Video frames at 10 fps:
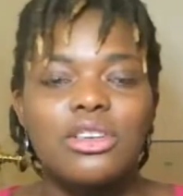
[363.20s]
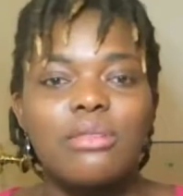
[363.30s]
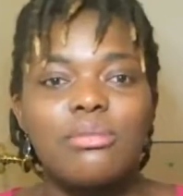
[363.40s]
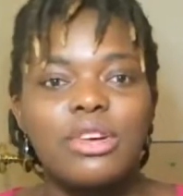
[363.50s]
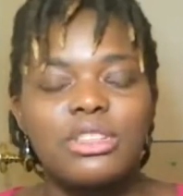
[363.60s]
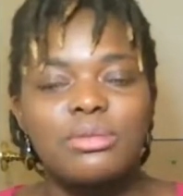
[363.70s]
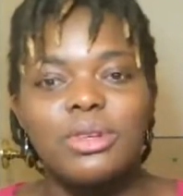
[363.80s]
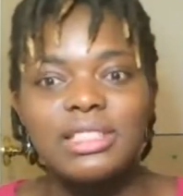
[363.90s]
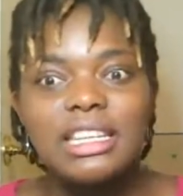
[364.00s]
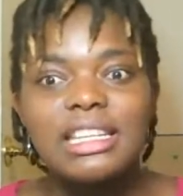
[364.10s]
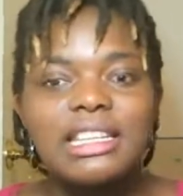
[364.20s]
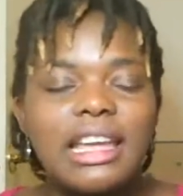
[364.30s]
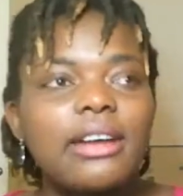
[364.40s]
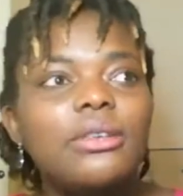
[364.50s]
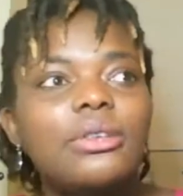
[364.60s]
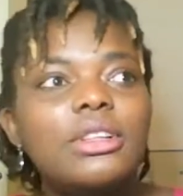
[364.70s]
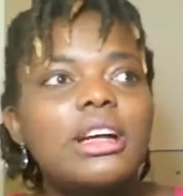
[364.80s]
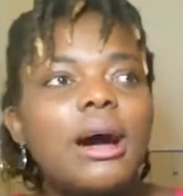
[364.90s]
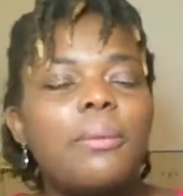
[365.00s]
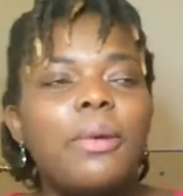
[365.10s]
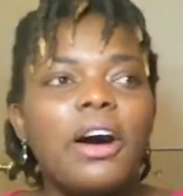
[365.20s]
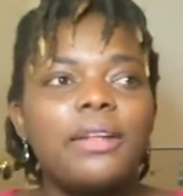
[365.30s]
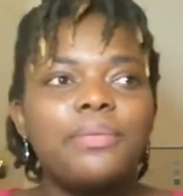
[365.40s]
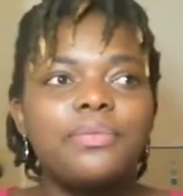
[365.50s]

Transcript: in much more detail. But